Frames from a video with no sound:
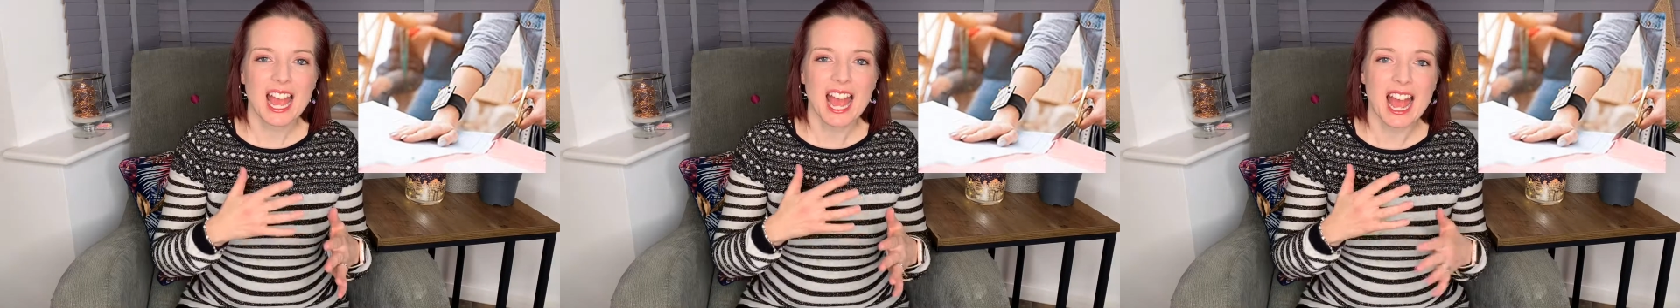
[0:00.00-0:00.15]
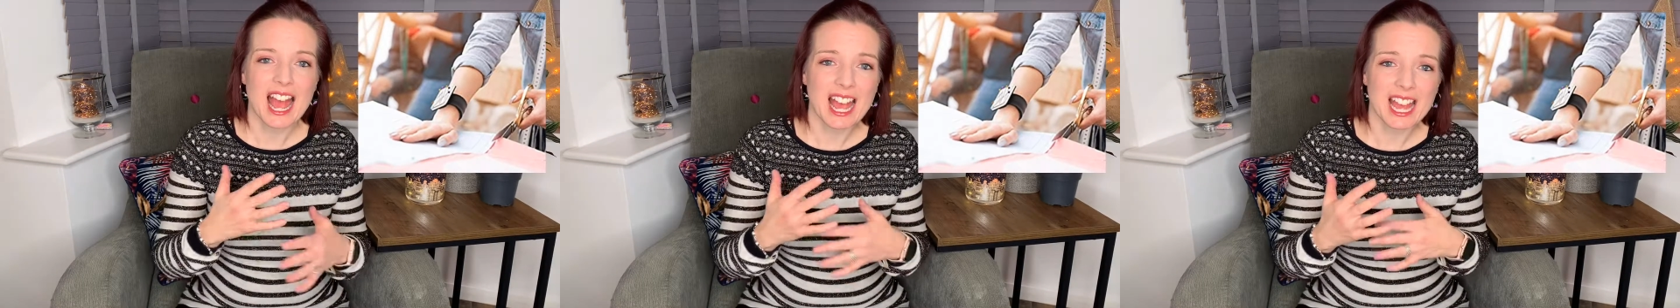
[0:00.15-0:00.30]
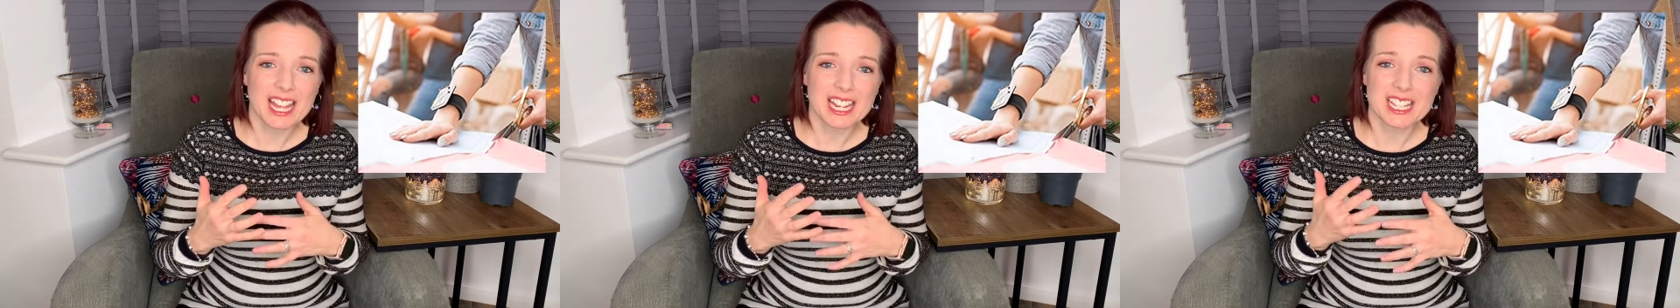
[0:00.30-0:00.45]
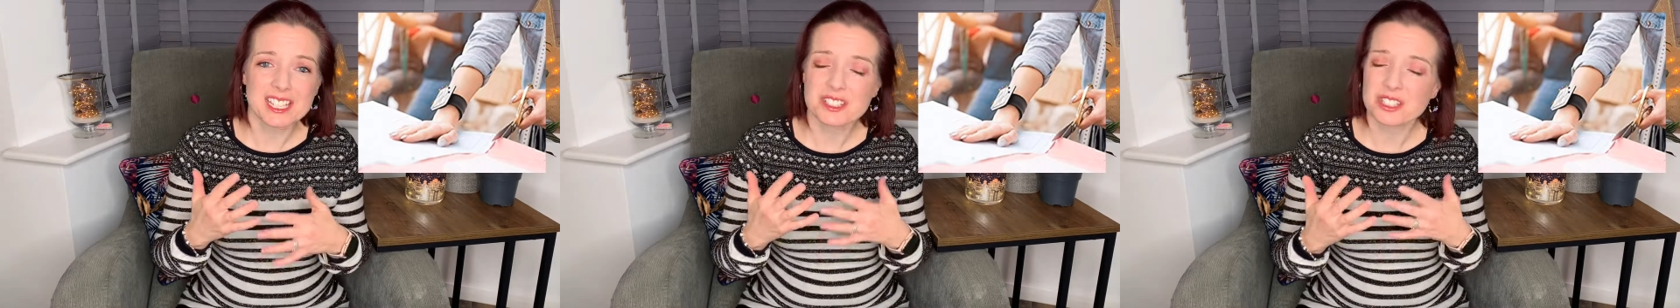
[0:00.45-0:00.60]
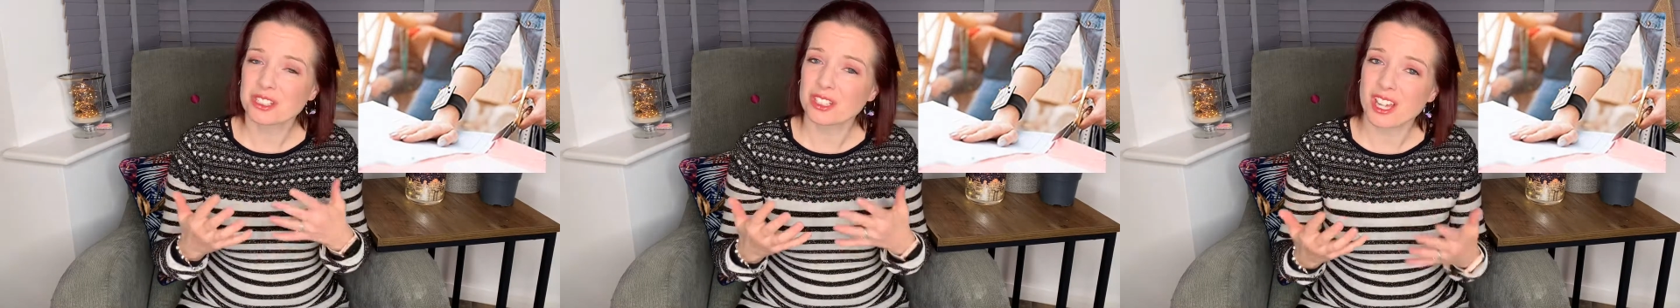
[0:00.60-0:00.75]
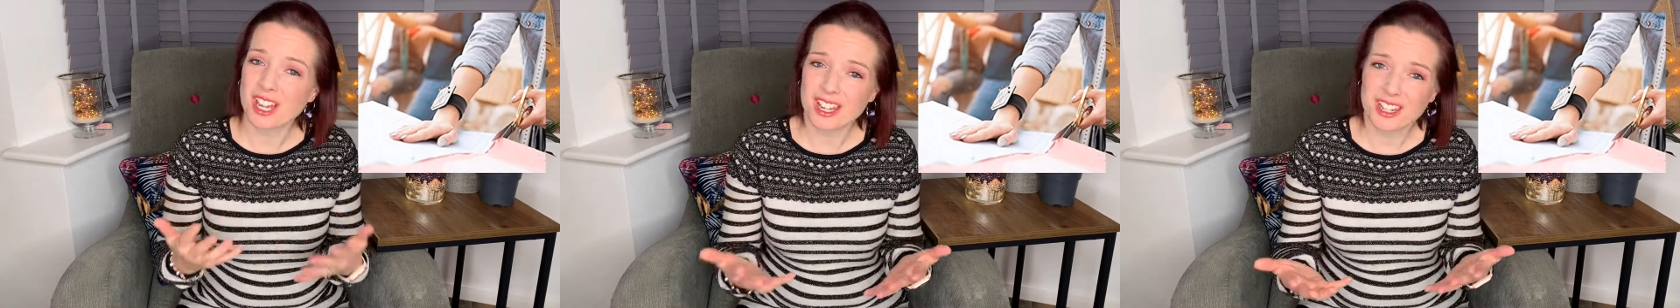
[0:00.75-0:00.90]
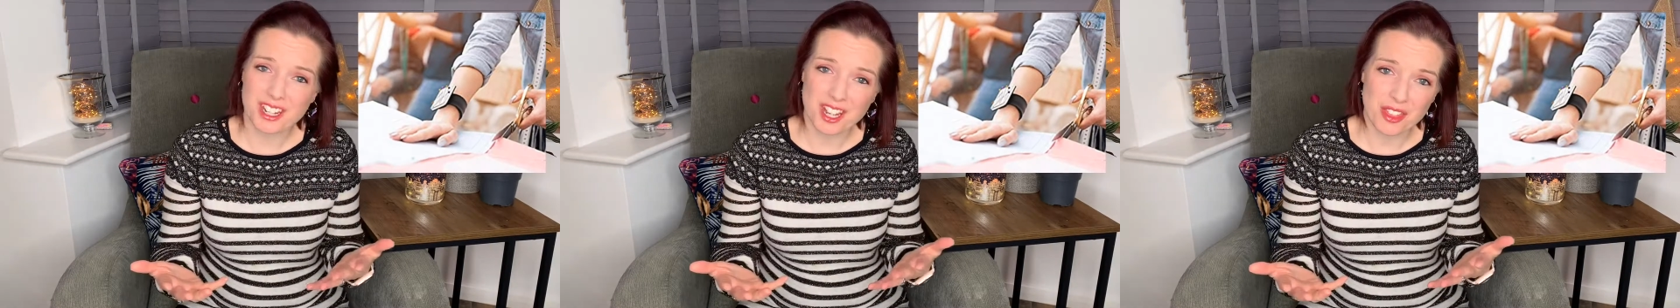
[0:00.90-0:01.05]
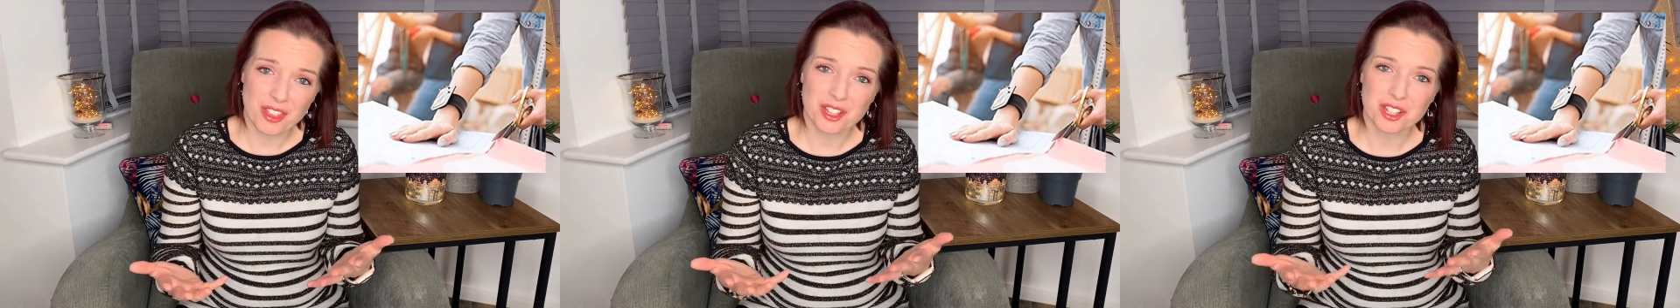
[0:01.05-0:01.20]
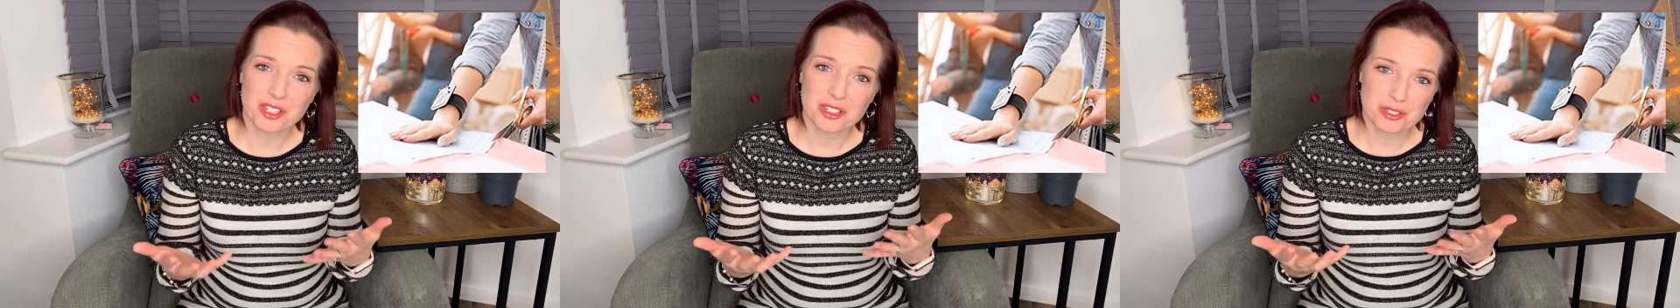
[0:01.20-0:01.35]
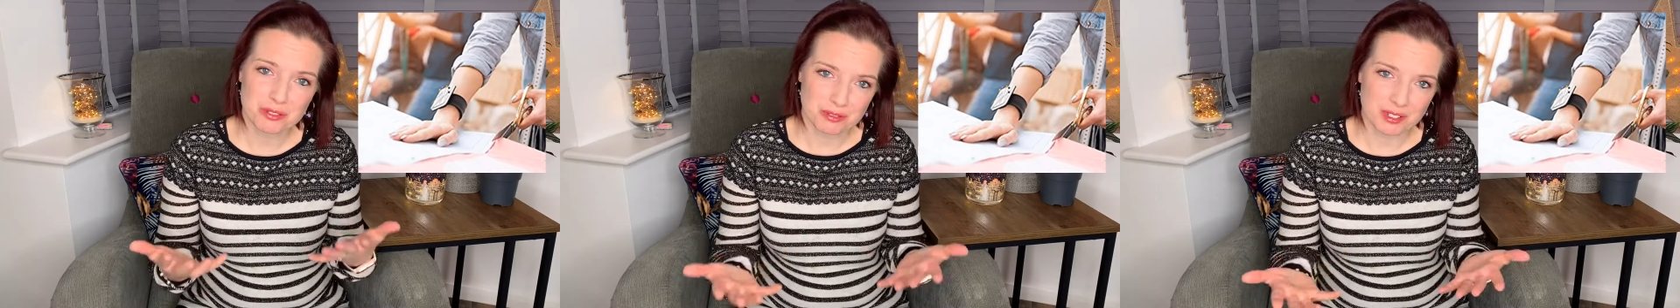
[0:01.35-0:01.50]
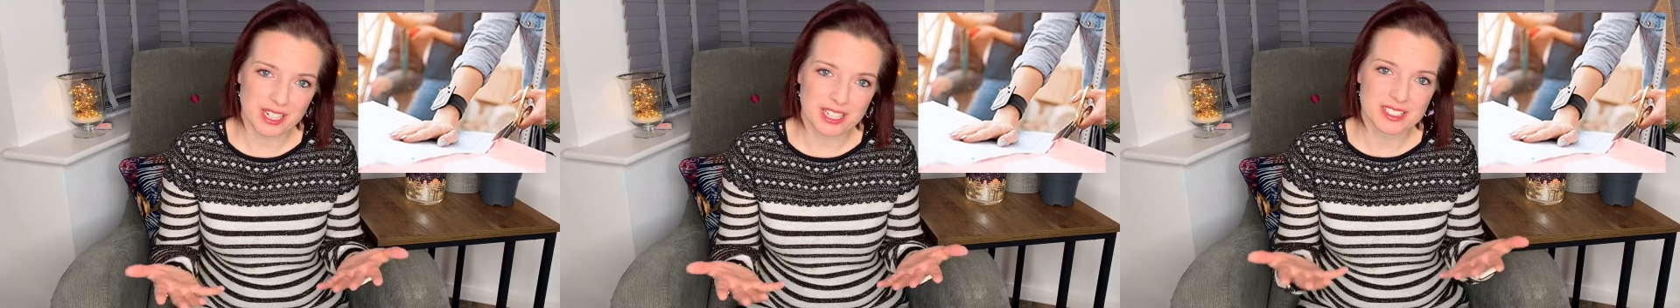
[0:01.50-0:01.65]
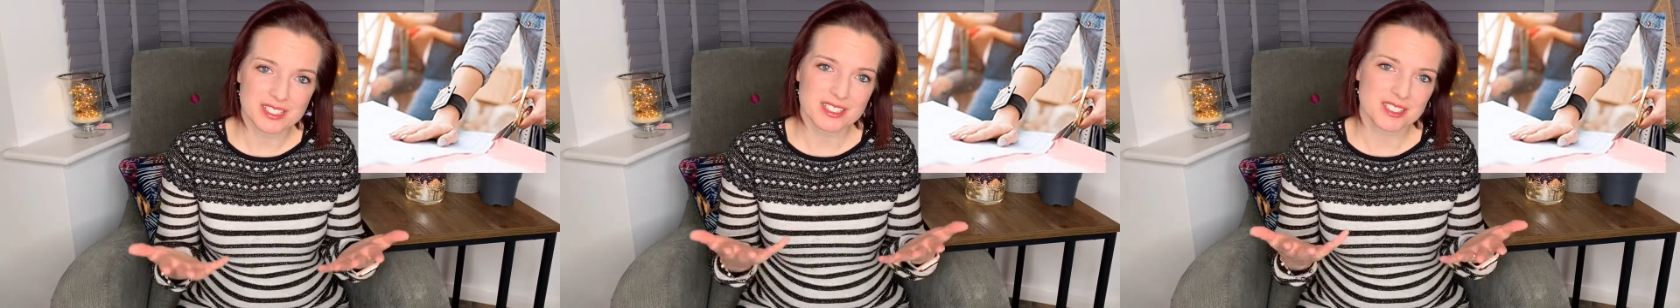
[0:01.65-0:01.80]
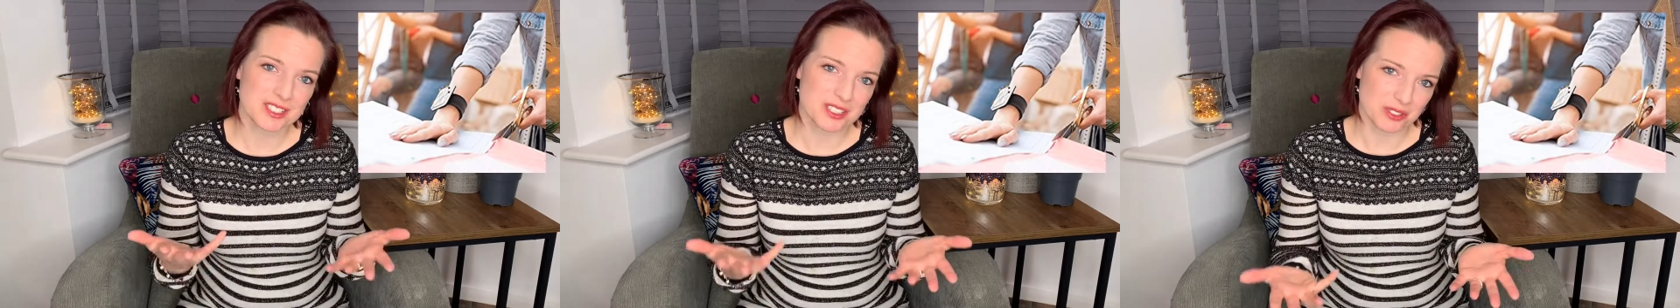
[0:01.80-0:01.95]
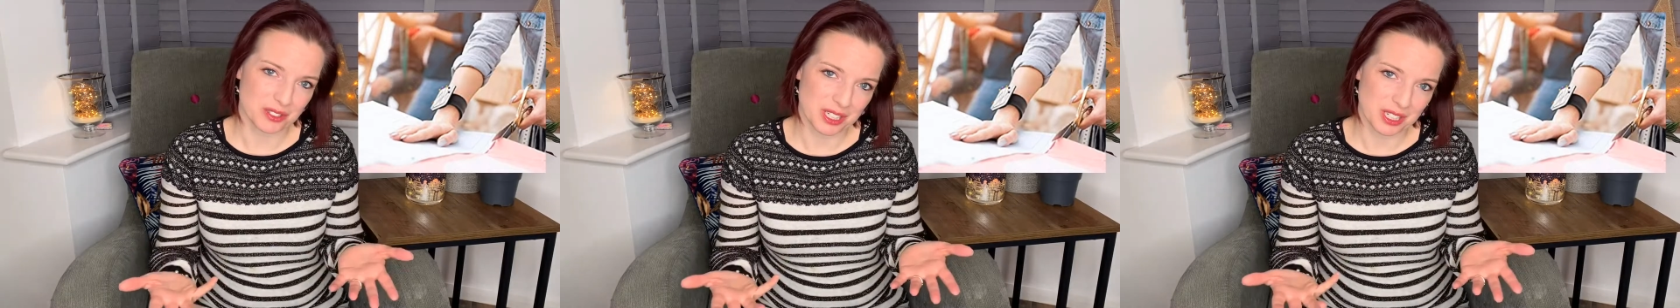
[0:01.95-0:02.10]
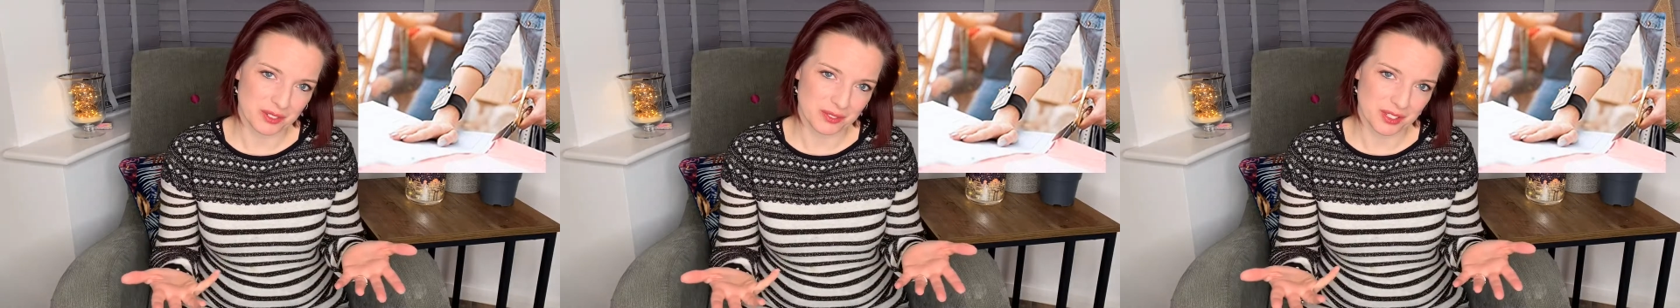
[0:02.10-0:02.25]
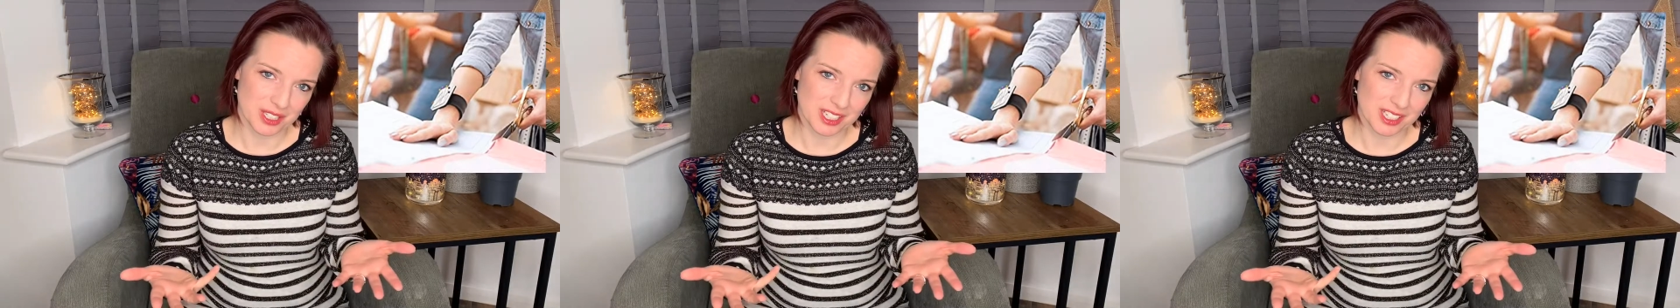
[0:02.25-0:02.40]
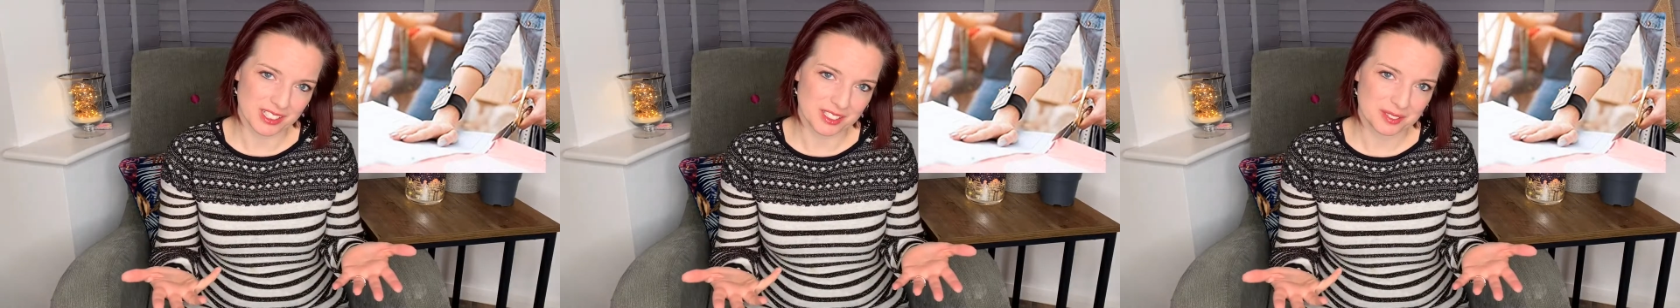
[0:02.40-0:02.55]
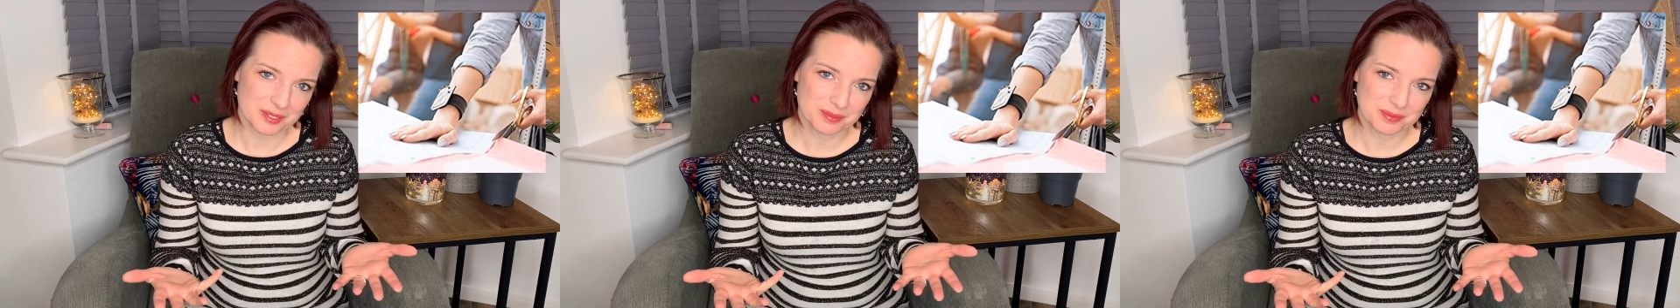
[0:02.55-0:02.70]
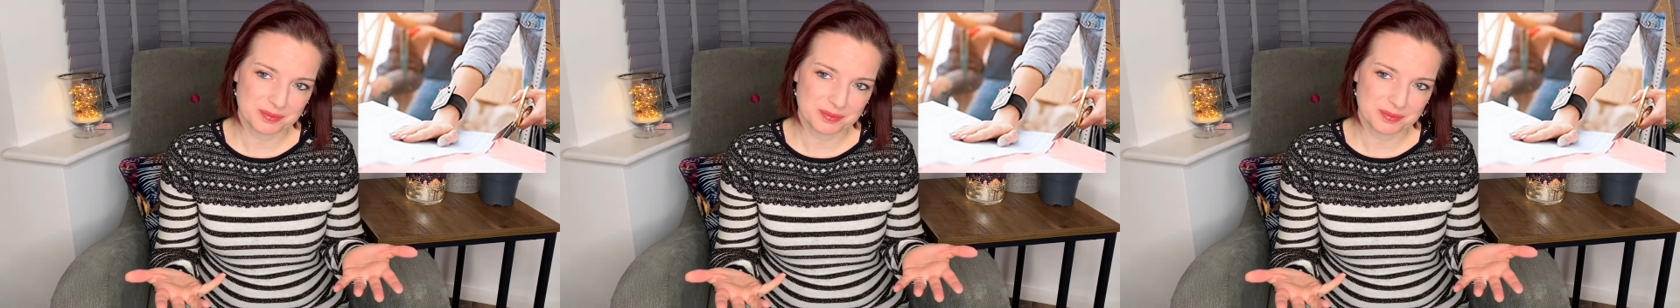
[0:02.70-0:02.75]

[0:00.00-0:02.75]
and it's another great stocking filler.